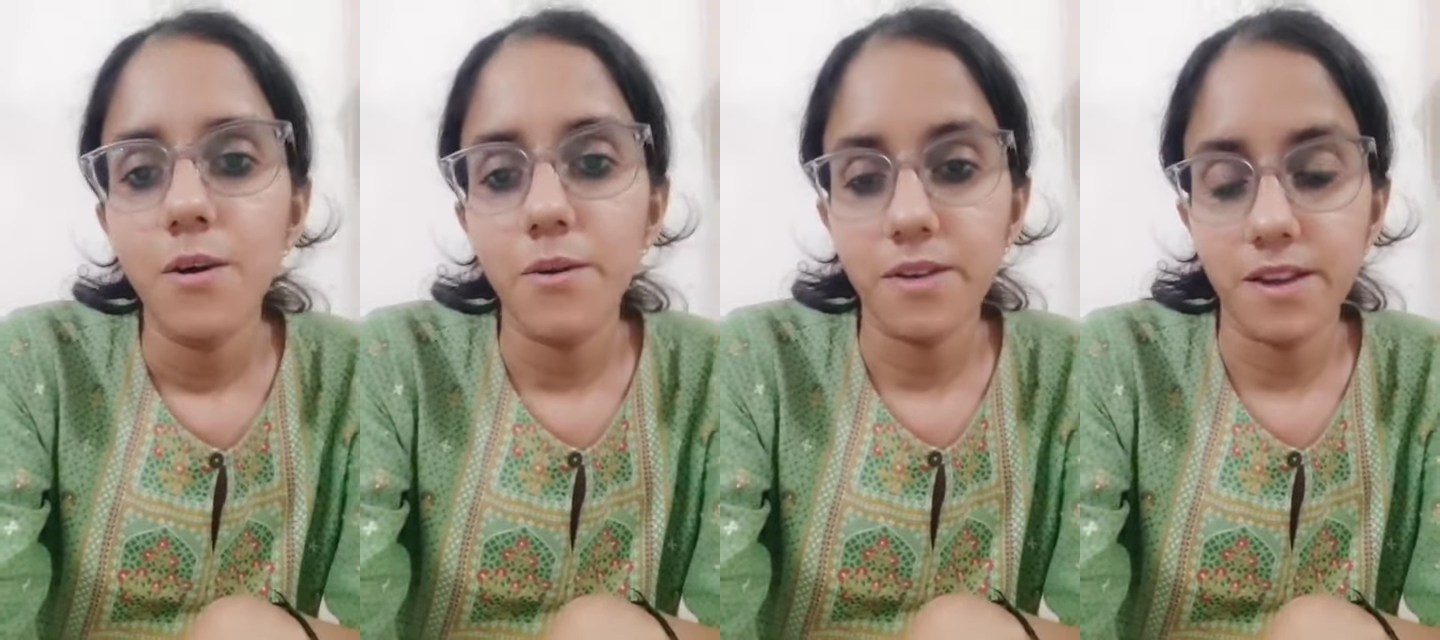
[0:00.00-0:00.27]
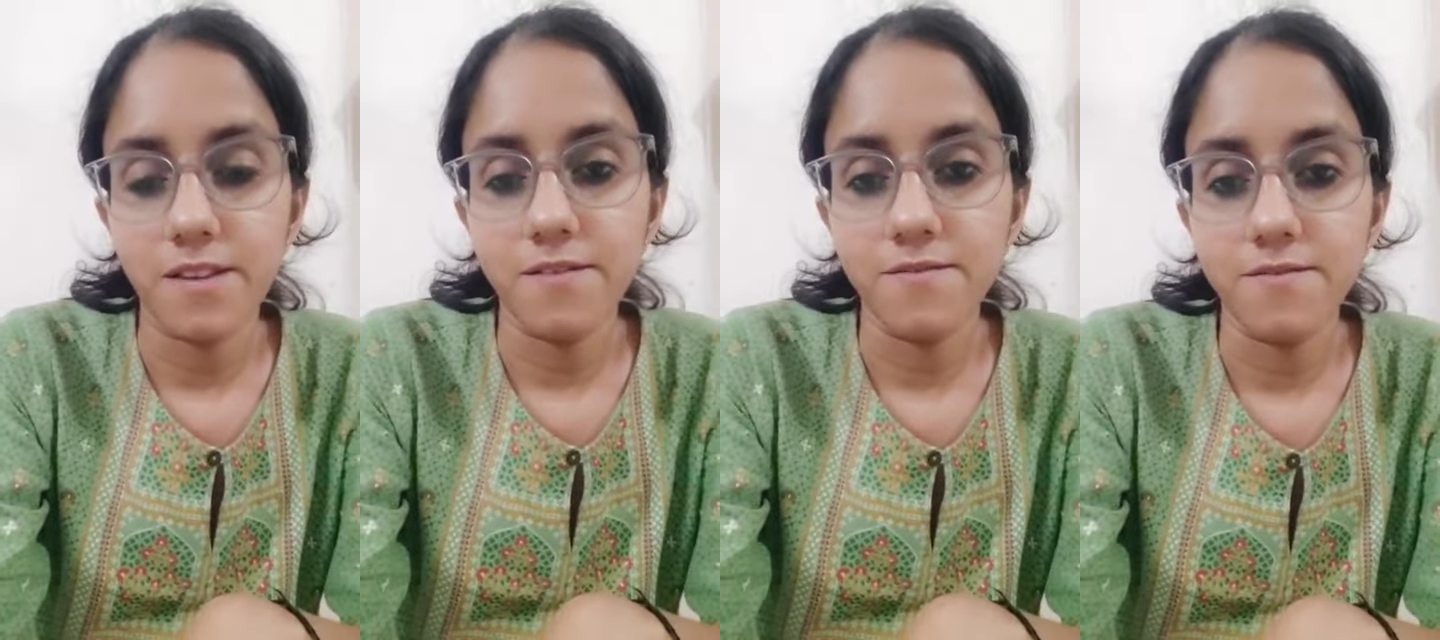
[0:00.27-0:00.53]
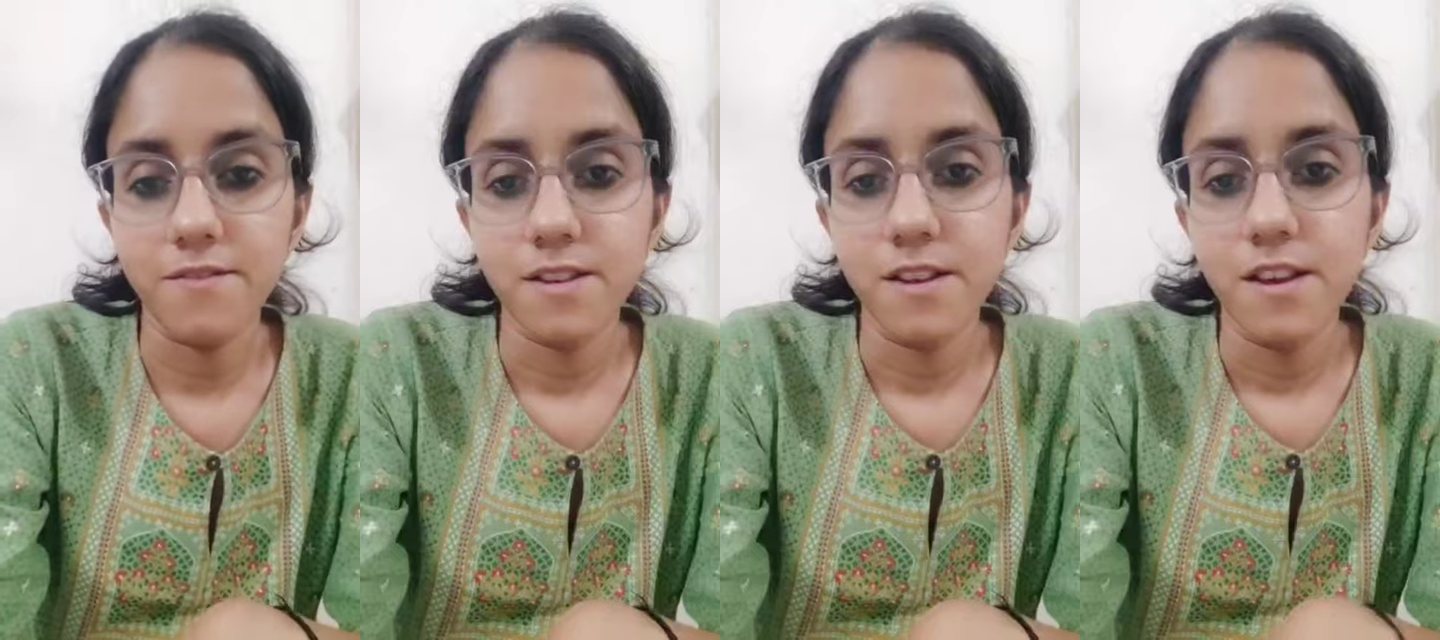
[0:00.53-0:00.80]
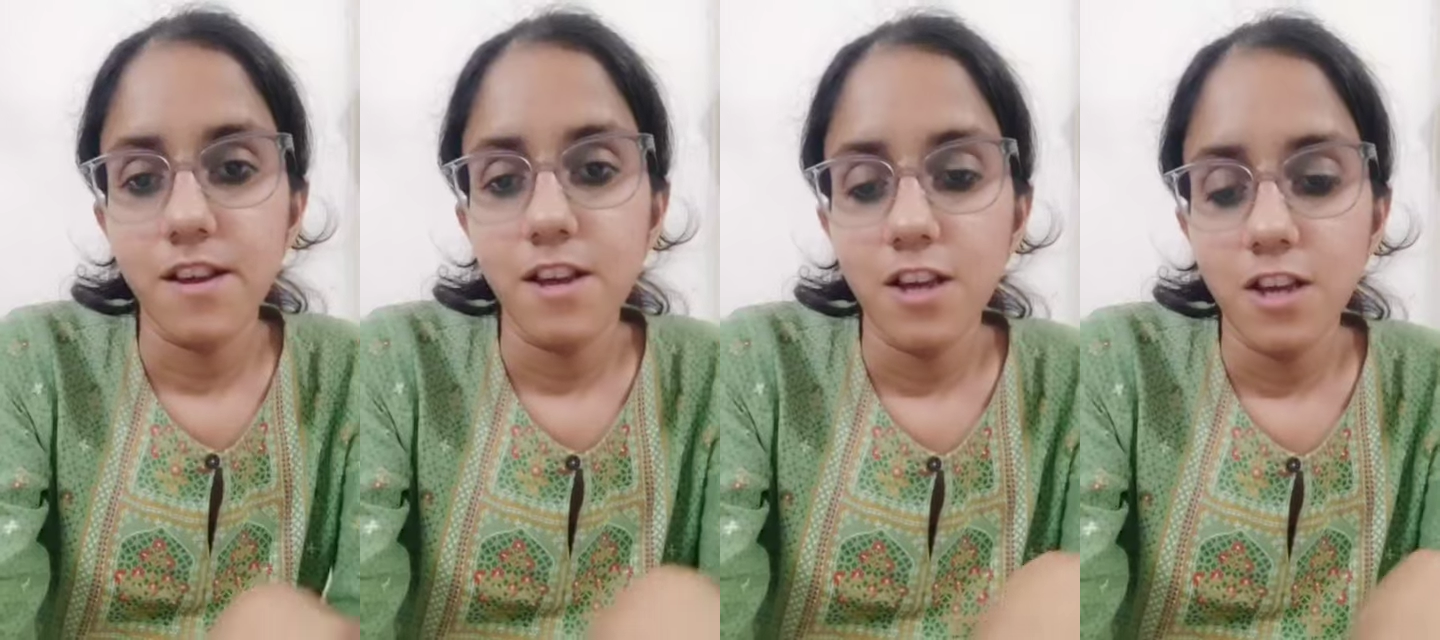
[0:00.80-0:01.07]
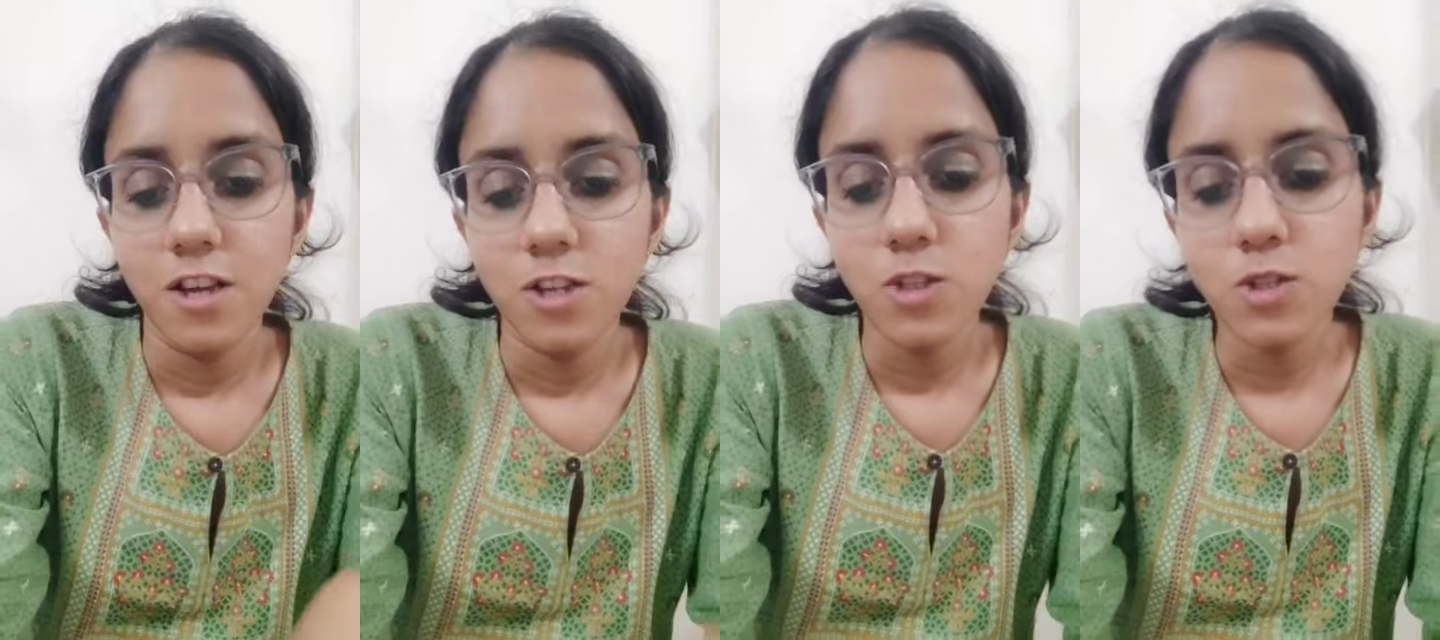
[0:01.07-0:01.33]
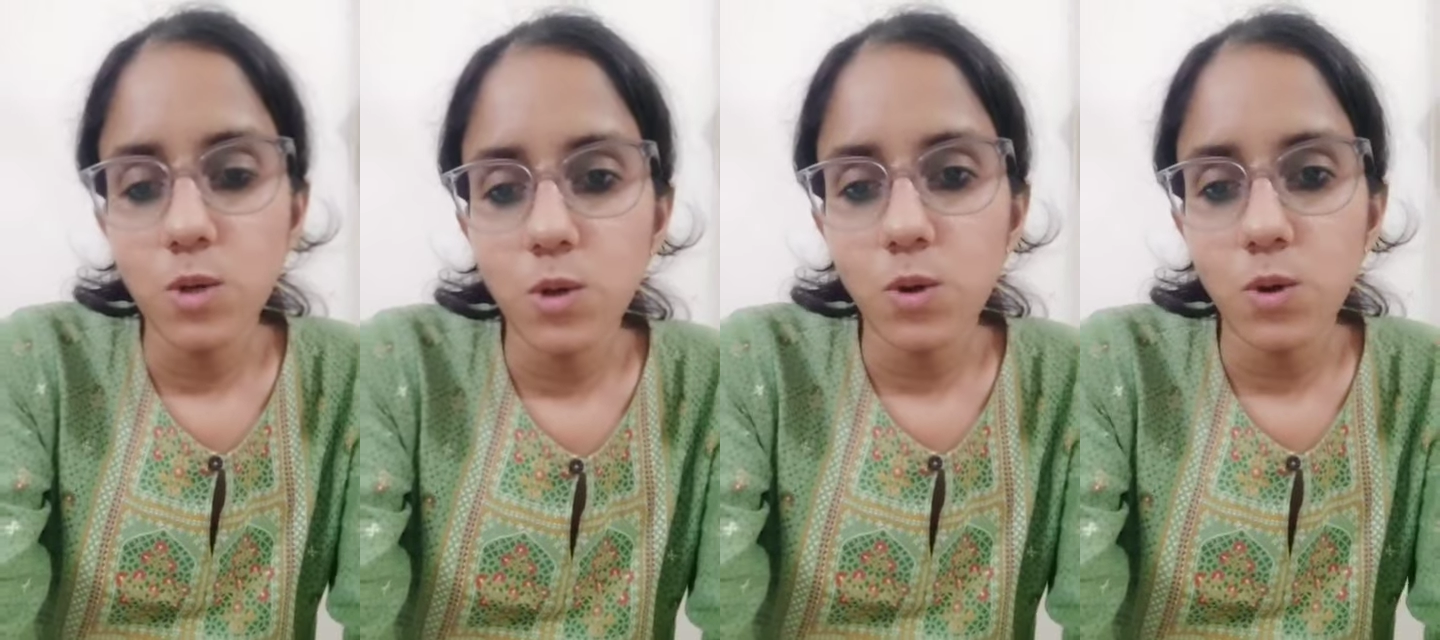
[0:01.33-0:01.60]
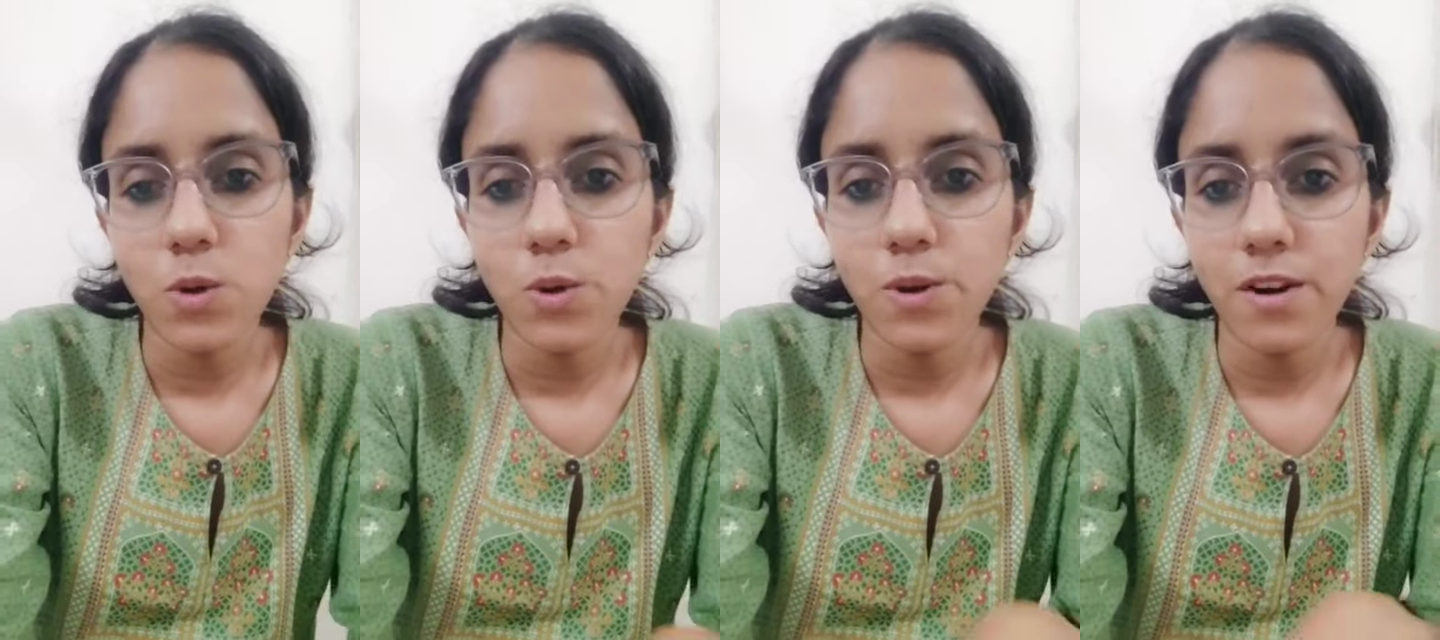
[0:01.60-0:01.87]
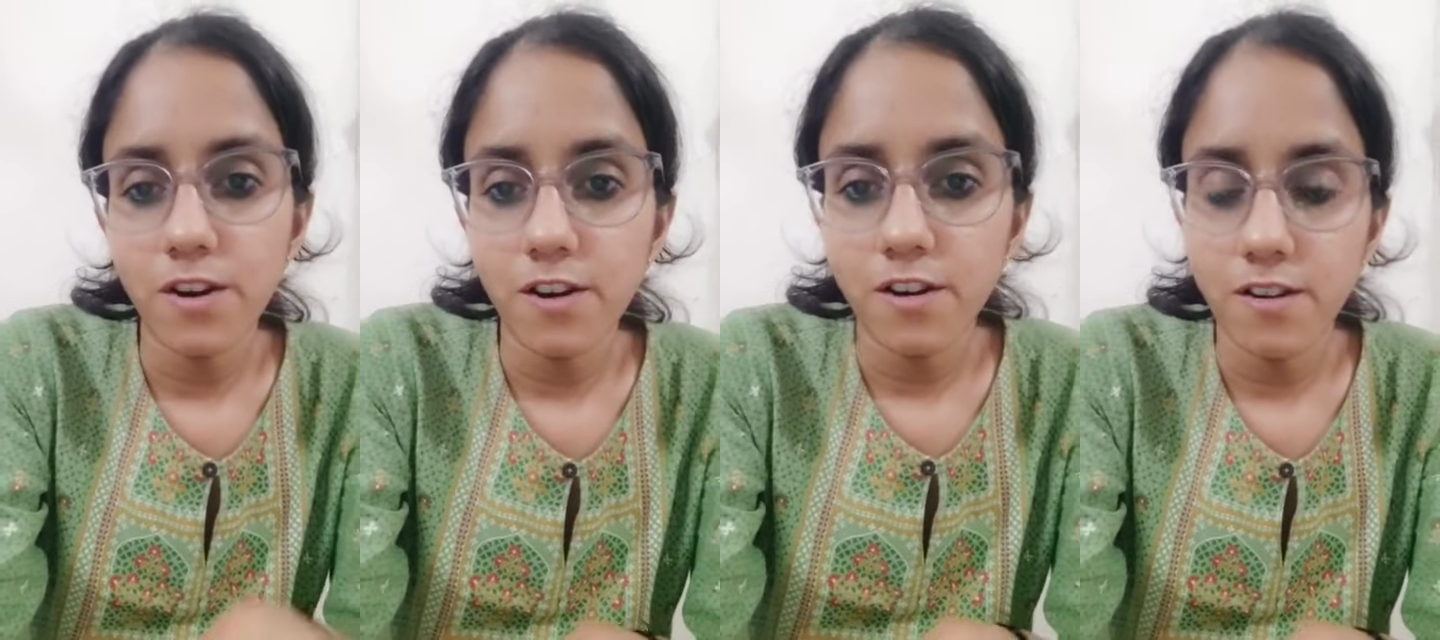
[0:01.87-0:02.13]
Okay, so
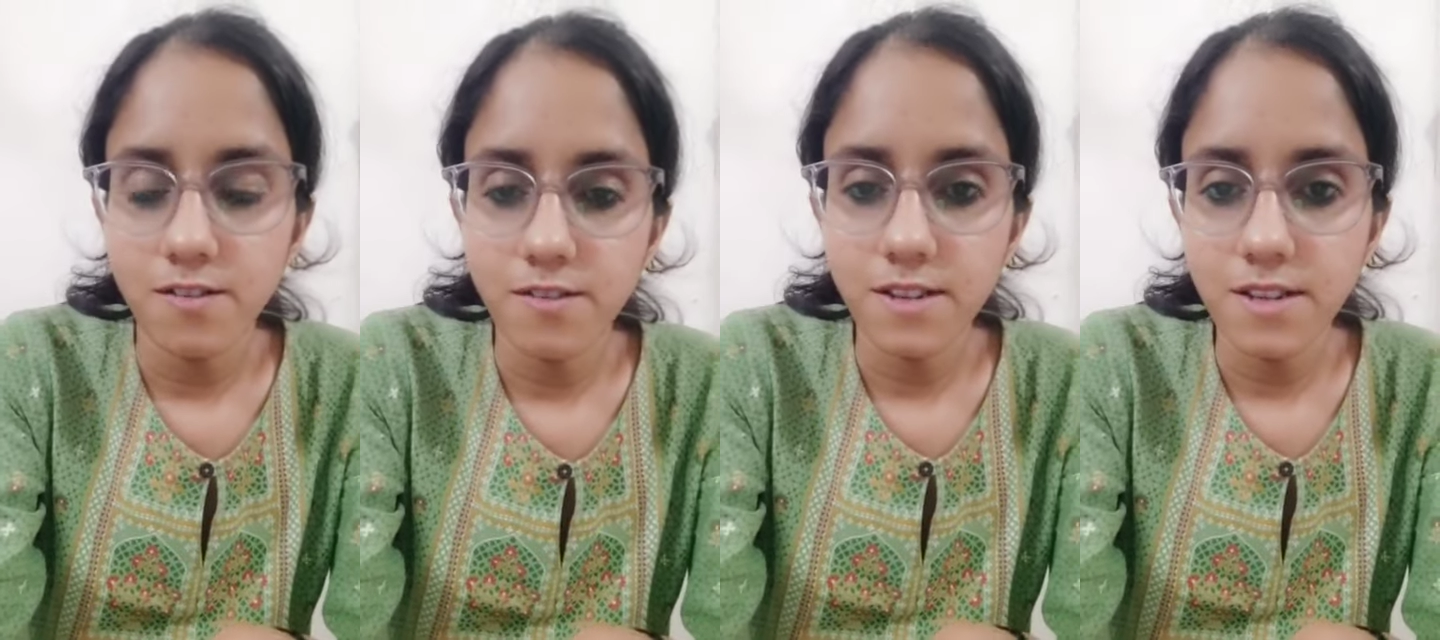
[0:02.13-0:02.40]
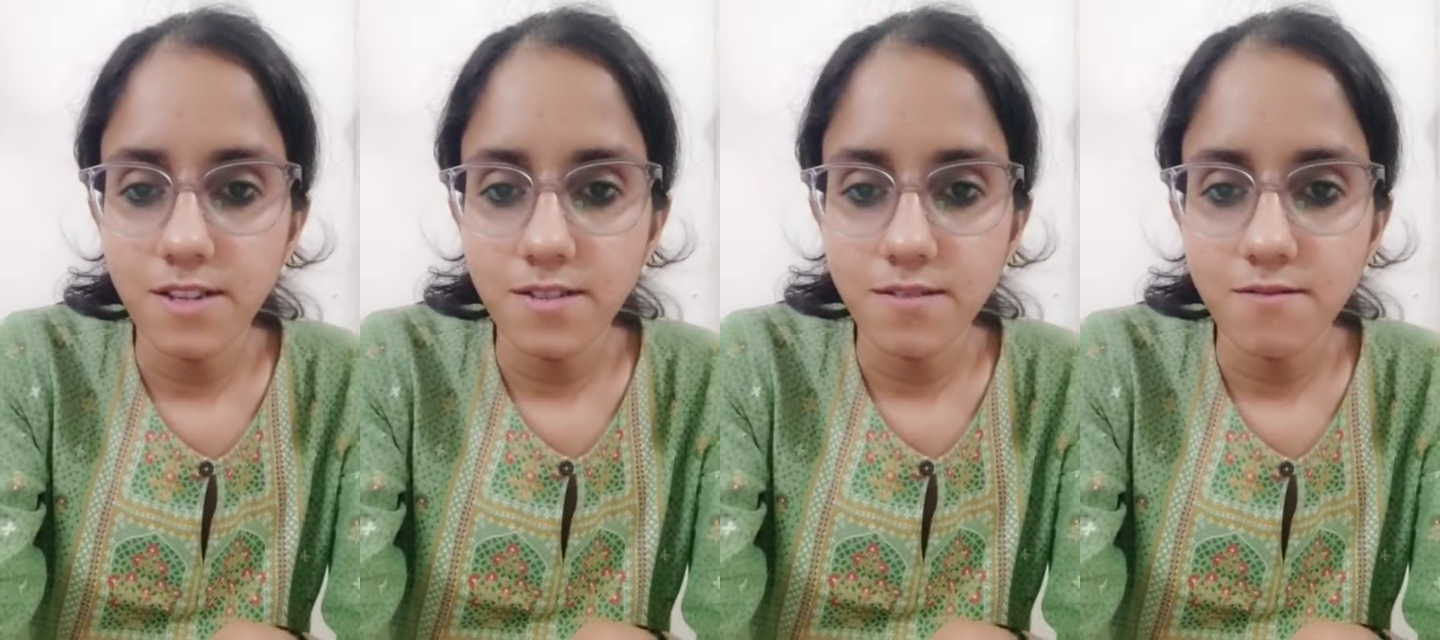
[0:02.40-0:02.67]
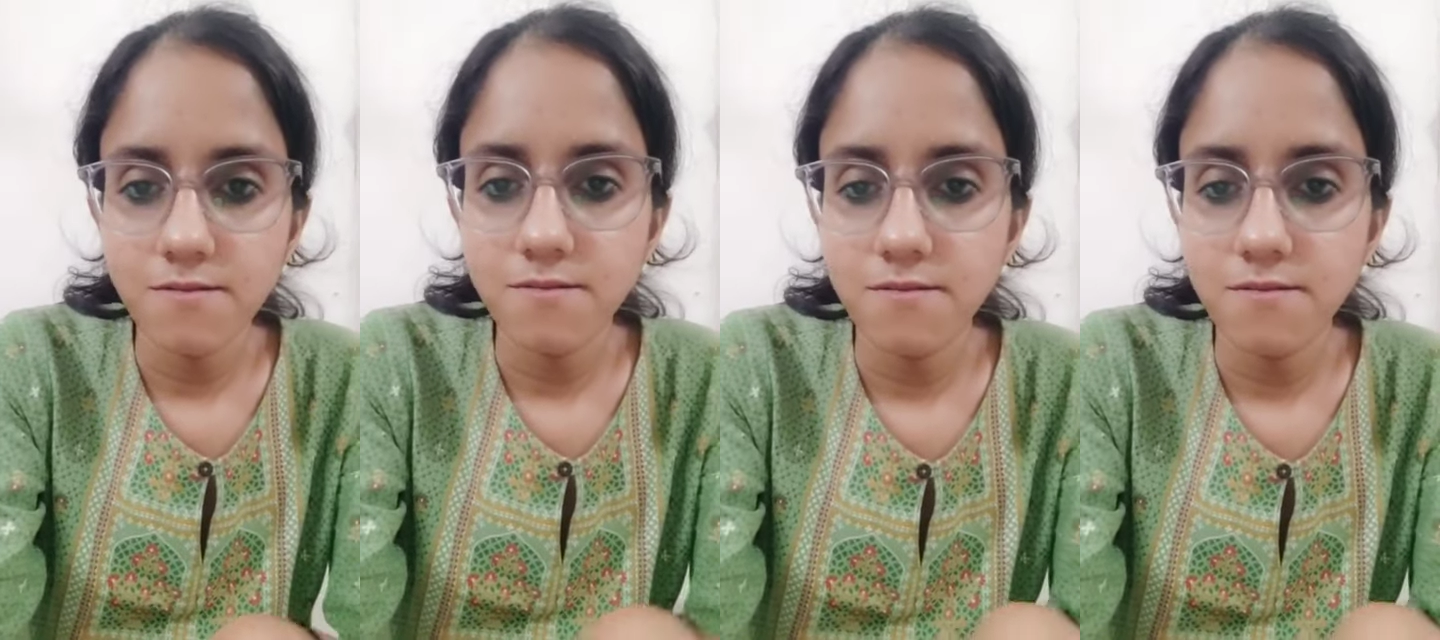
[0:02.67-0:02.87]
these,